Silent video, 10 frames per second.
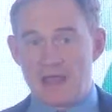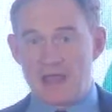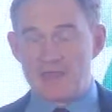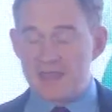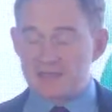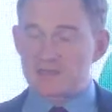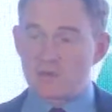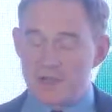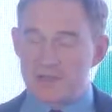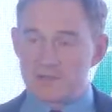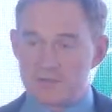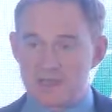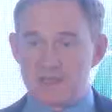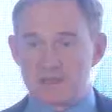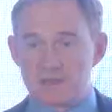And that's quite
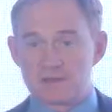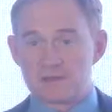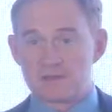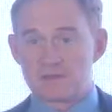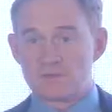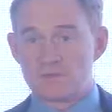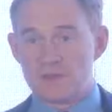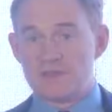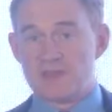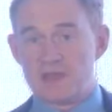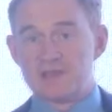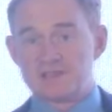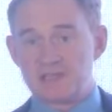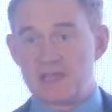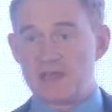unique within the
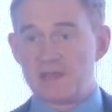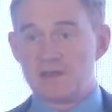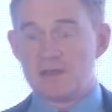ICA.